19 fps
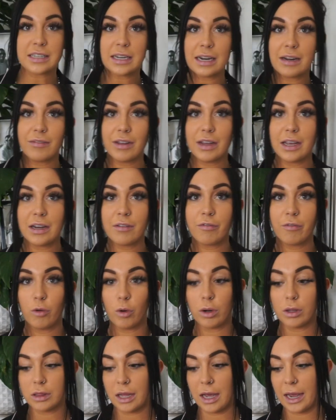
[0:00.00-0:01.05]
kind of it
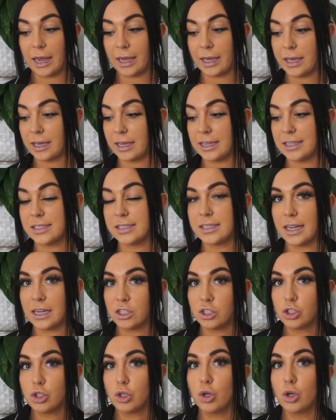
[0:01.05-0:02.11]
for like
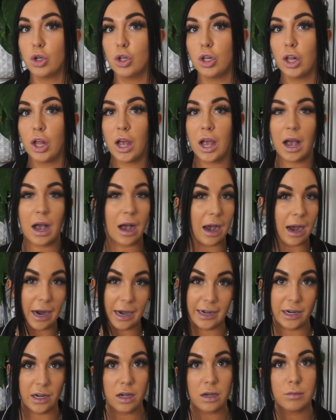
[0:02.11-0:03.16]
essential
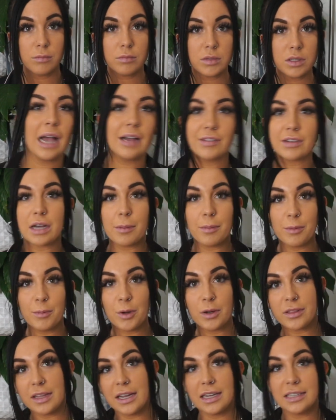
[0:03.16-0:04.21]
items. I have a couple
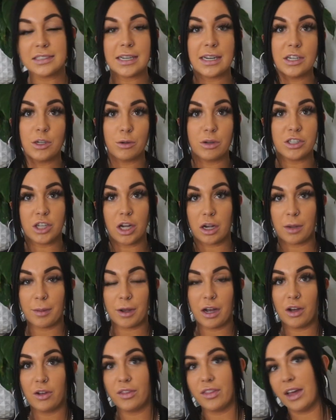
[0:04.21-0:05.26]
more things that I do want to talk
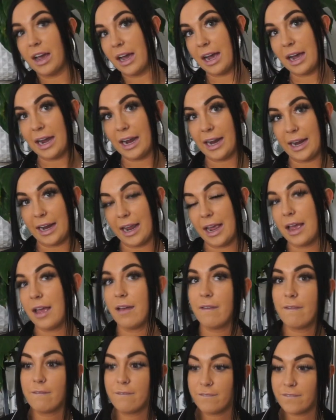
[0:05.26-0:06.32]
about that I
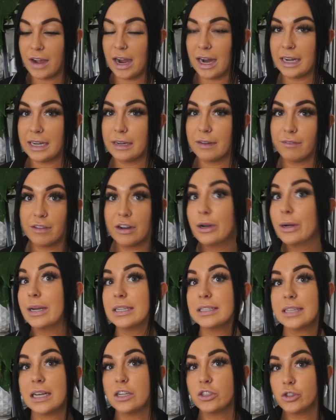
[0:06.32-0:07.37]
find very
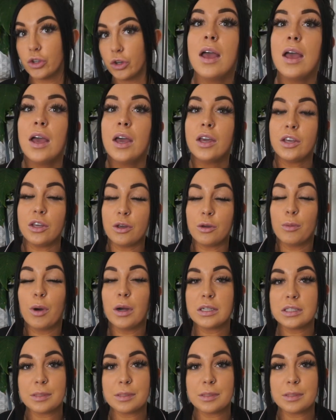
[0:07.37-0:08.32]
essential. You want